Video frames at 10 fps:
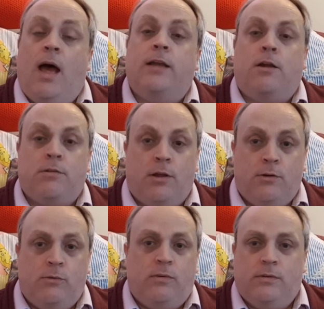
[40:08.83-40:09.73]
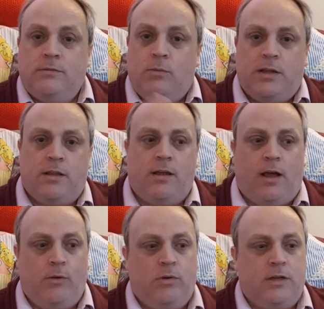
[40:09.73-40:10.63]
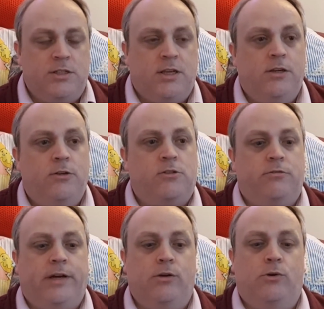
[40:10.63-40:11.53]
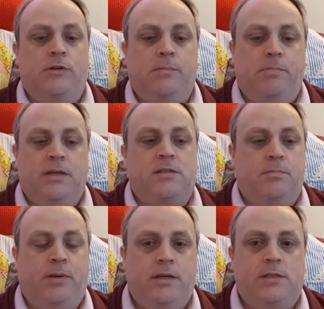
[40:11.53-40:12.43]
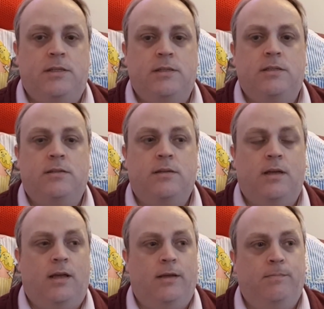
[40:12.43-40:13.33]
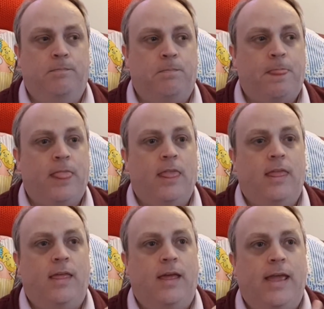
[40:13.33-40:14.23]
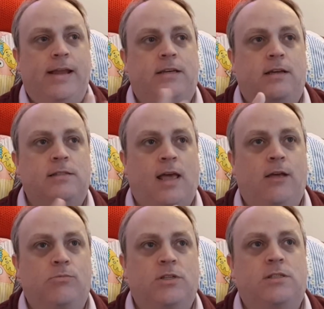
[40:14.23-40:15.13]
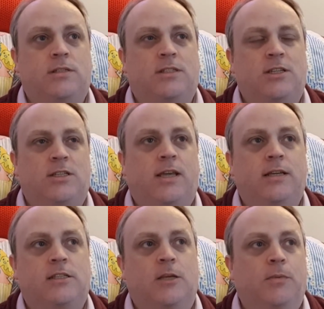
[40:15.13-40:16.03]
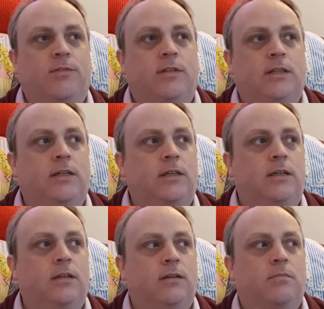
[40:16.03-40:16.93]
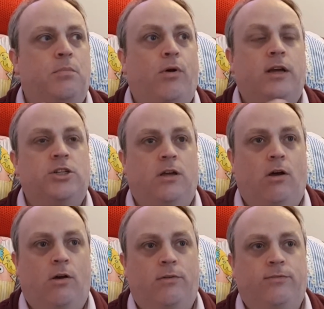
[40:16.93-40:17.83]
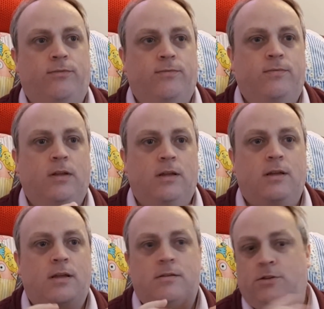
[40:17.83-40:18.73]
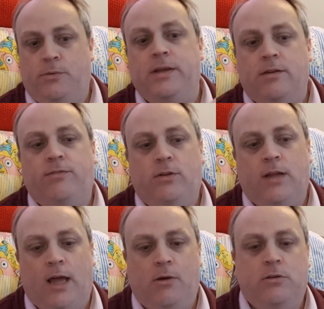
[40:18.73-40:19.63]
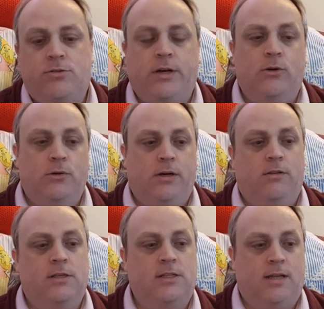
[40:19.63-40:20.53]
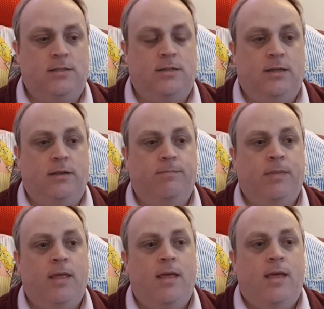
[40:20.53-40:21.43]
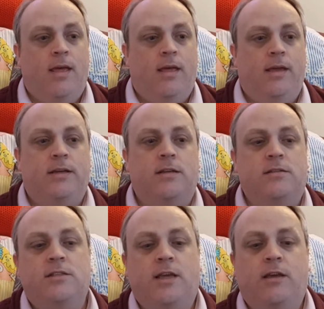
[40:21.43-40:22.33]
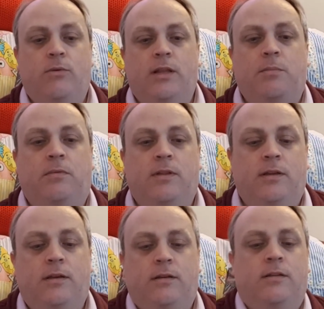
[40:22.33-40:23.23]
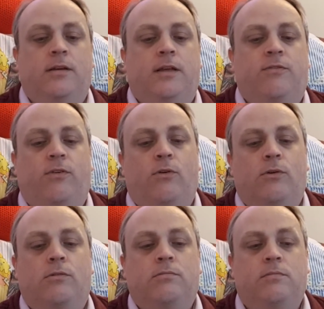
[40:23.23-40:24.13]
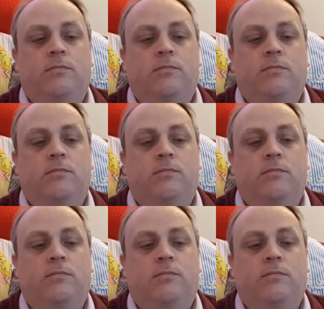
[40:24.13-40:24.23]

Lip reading: I don't know whether I will continue to record in bits and pieces. It does help to take some of the pressure off doing a full hour's recording on a Saturday. It doesn't take away the need for